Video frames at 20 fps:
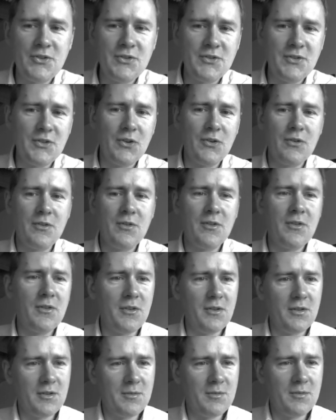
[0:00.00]
So
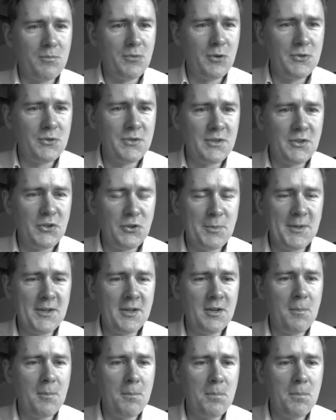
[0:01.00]
the Proto-Indo-European